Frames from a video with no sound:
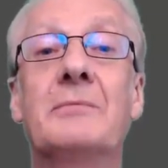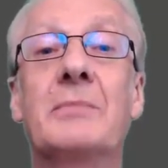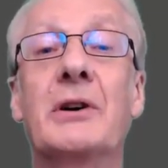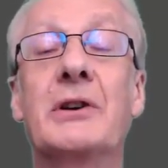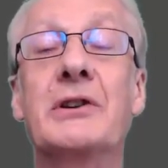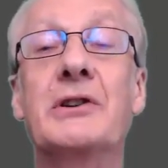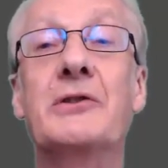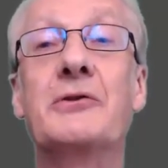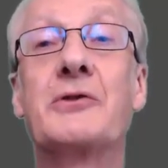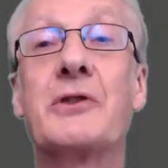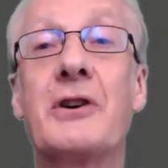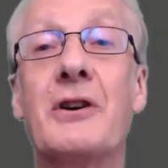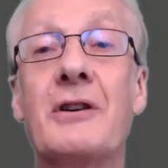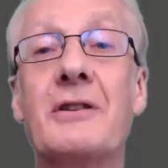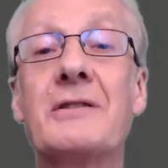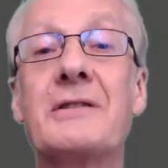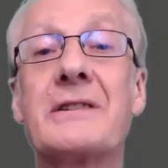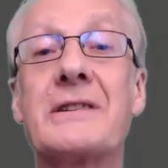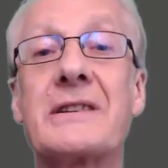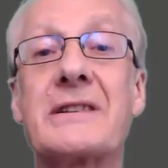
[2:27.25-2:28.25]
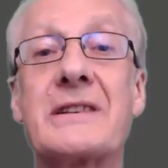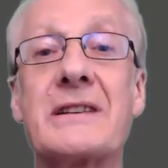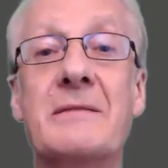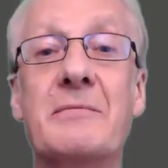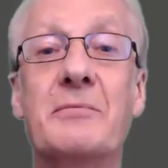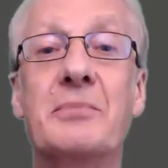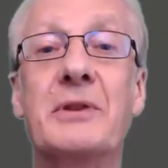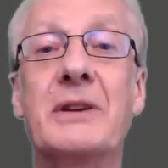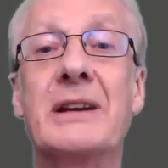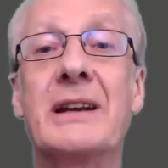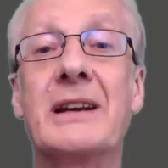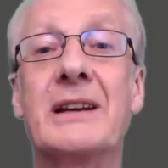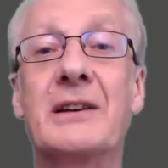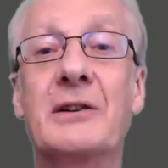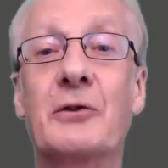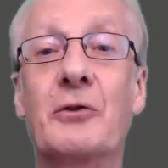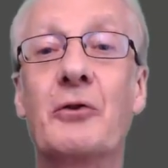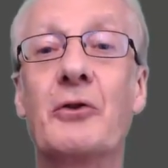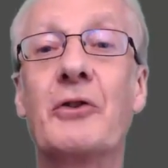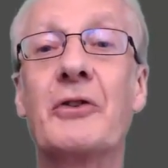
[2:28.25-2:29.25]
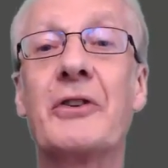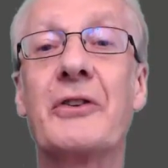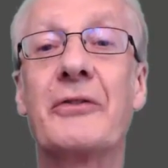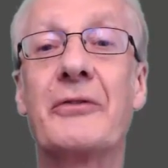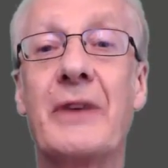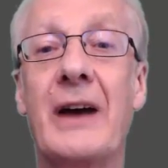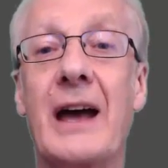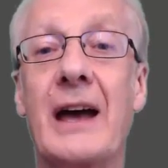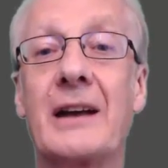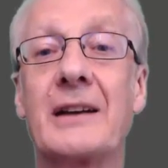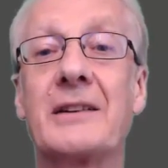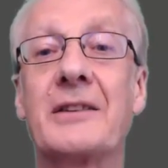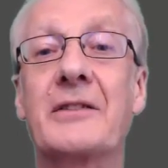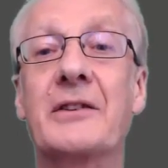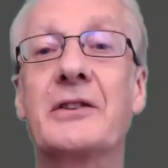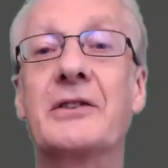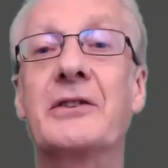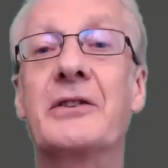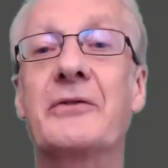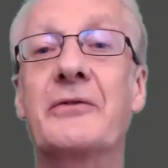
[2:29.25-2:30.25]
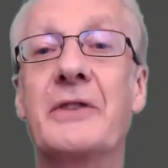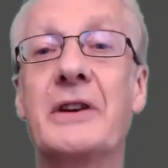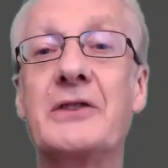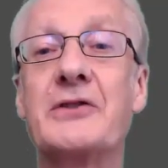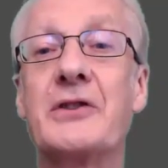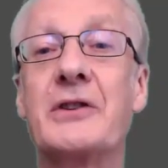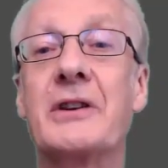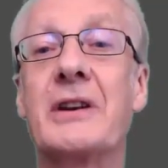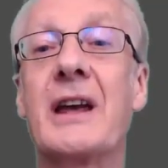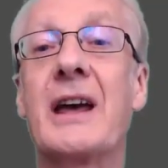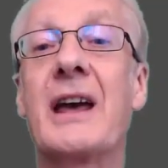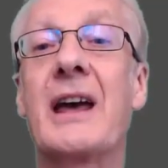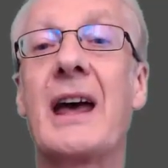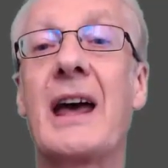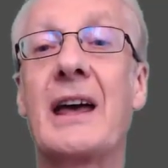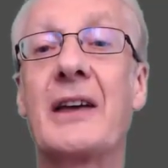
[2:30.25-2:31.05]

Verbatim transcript: but you can't simply ignore the fact that division